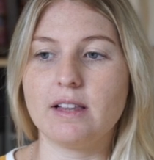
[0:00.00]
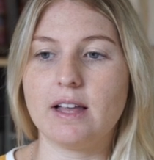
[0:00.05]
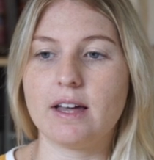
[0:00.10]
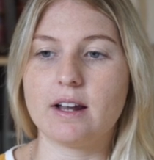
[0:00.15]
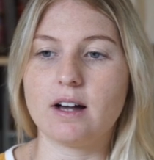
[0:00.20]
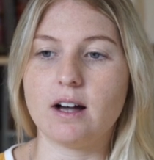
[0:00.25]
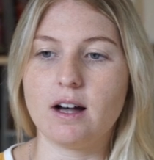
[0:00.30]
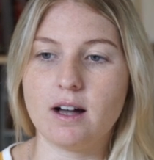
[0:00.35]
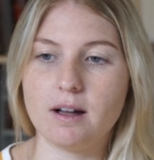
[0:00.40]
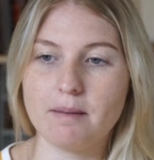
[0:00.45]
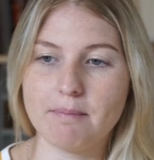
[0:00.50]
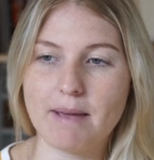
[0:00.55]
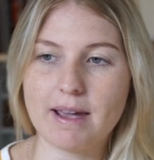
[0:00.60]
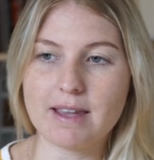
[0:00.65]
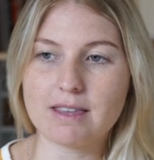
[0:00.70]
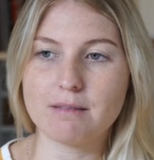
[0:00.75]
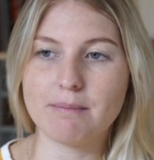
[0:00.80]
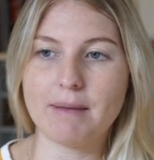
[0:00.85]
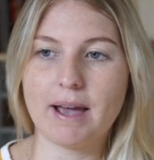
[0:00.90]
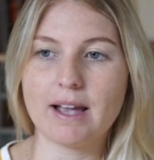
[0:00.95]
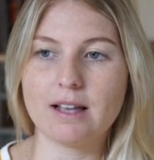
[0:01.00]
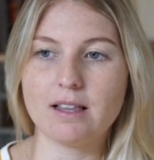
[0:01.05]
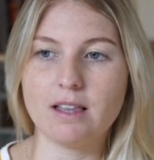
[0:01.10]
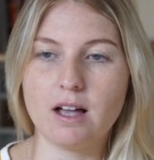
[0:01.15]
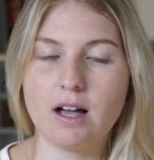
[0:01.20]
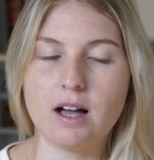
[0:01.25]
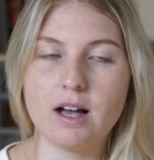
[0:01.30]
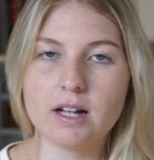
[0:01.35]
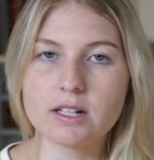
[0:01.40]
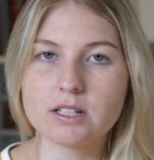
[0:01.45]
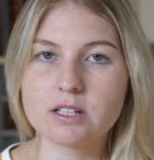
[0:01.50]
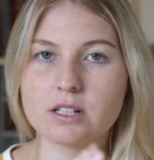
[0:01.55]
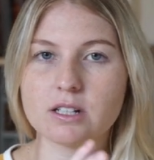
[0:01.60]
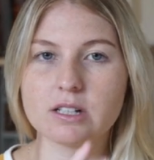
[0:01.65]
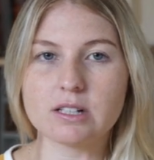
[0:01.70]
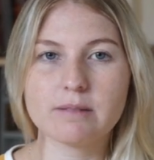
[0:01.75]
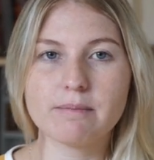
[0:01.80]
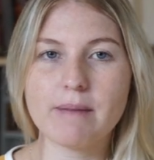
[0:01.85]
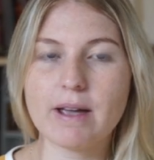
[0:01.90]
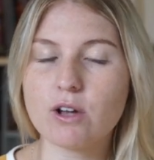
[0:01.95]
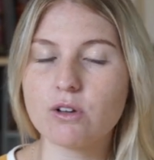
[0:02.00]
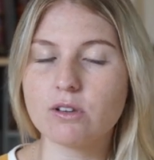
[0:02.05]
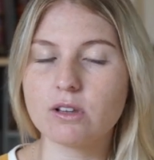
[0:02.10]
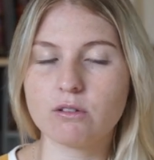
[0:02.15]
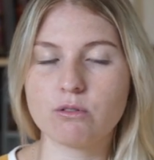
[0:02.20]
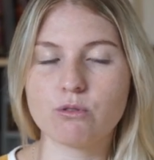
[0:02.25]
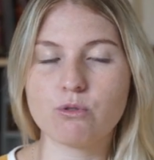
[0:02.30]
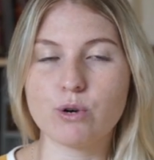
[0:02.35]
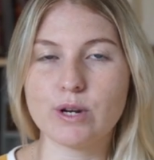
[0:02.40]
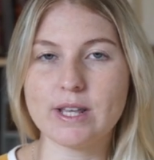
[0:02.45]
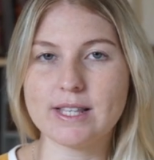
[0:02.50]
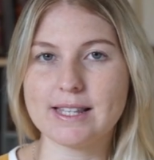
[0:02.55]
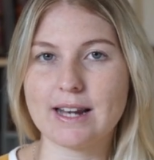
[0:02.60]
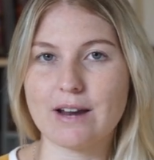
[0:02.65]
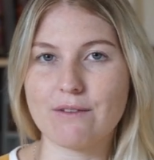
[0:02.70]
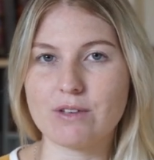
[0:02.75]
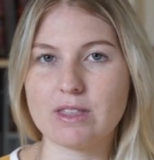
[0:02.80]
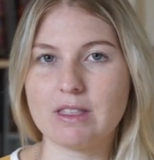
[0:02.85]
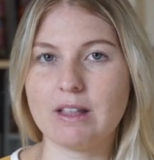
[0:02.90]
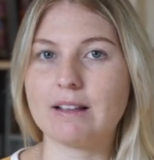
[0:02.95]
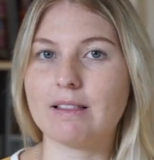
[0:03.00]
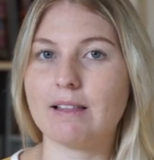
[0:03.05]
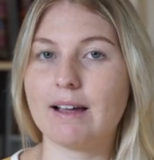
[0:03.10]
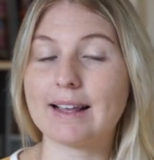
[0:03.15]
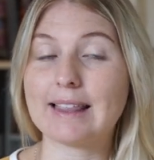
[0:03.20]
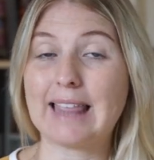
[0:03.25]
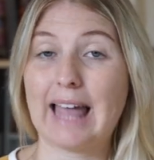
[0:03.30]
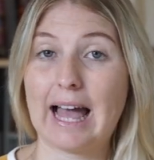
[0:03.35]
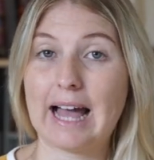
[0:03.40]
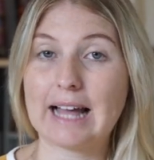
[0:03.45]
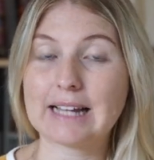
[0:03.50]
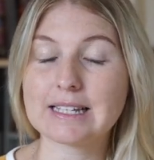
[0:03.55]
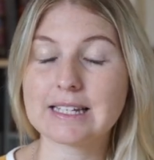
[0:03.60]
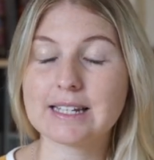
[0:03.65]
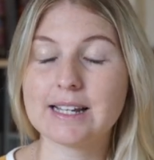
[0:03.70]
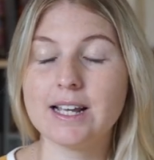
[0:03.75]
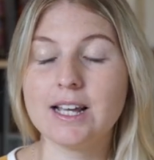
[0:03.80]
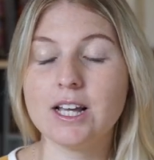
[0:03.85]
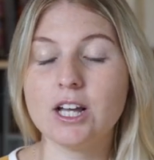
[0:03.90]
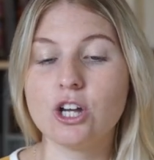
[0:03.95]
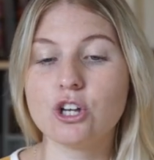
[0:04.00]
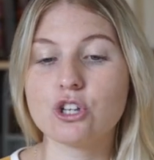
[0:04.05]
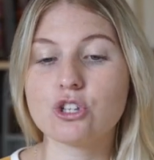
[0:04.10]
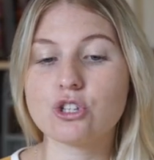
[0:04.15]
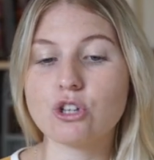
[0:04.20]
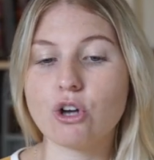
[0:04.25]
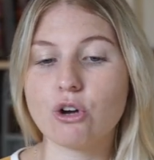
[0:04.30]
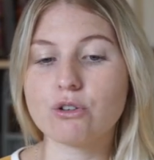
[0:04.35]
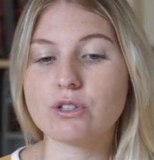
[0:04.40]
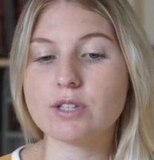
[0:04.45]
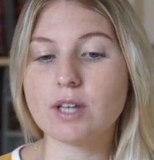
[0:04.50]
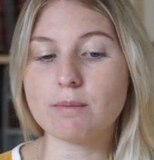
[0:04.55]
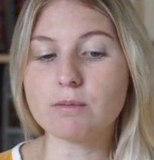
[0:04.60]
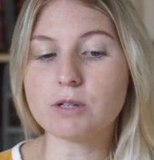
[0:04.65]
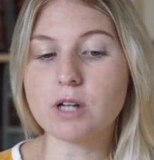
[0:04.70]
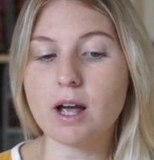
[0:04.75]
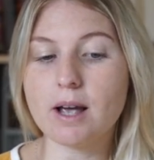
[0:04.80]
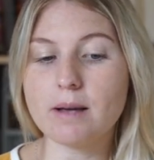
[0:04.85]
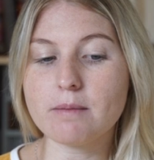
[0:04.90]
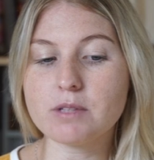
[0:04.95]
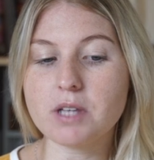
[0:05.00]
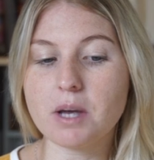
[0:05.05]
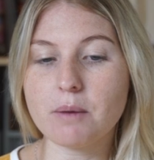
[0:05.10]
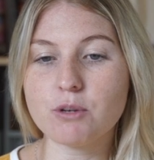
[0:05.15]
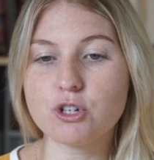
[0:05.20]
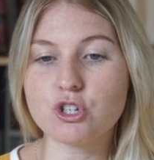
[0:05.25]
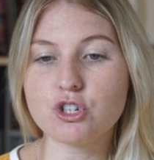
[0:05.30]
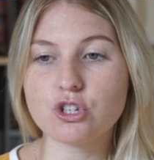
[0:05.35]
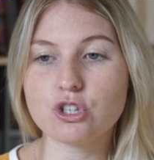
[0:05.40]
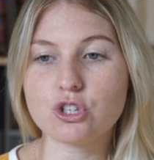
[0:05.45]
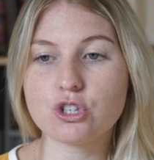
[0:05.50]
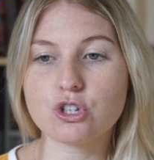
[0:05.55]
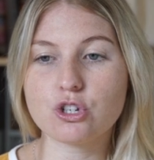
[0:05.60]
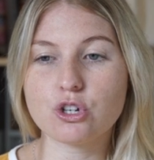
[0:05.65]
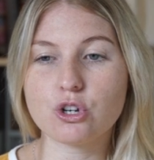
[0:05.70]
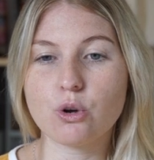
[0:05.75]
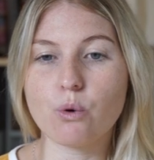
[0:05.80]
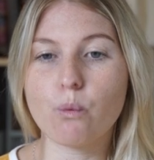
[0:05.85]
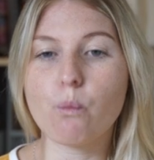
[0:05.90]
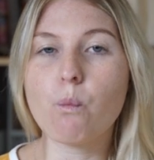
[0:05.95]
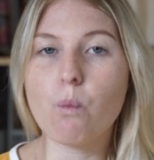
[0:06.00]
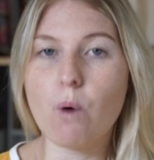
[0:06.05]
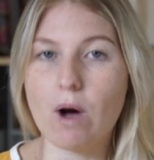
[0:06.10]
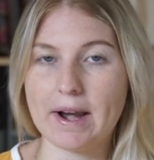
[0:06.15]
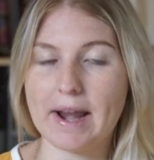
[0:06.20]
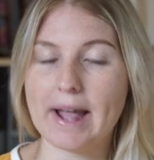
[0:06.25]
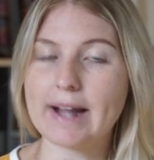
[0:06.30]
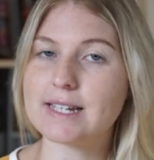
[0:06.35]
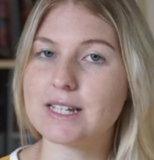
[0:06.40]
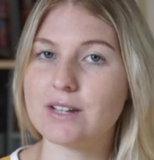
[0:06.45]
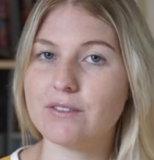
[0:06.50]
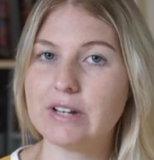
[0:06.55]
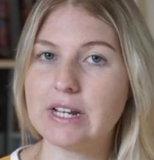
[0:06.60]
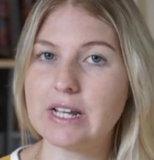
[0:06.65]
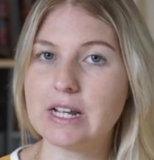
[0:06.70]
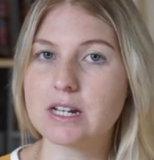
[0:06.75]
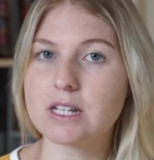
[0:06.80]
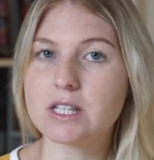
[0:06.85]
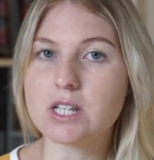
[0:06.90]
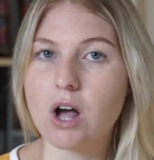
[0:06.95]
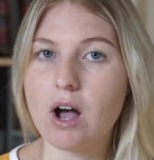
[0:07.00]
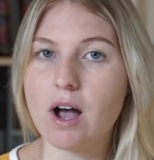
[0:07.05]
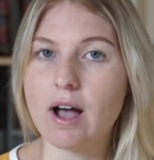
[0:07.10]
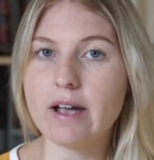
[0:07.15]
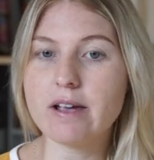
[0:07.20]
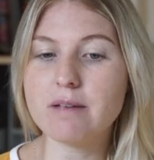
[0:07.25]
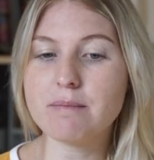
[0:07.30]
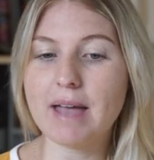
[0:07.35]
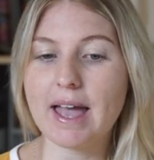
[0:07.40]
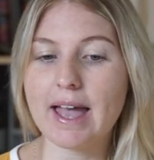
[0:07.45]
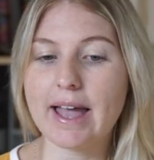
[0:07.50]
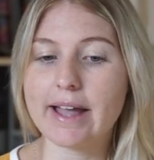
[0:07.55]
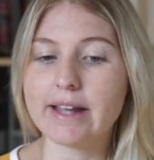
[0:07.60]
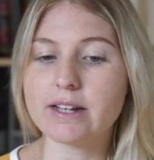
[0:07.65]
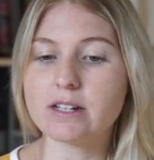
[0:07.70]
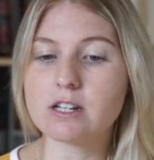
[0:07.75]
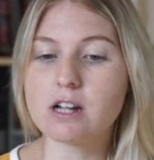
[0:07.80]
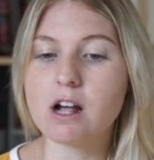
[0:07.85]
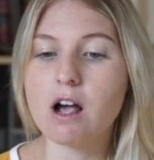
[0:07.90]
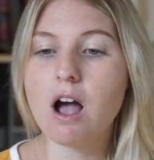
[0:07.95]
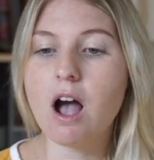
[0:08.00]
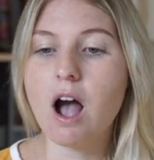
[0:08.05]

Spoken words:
letter, make the mail art, make all the little goodies and everything like that. So sometimes I would just do one activity at a time and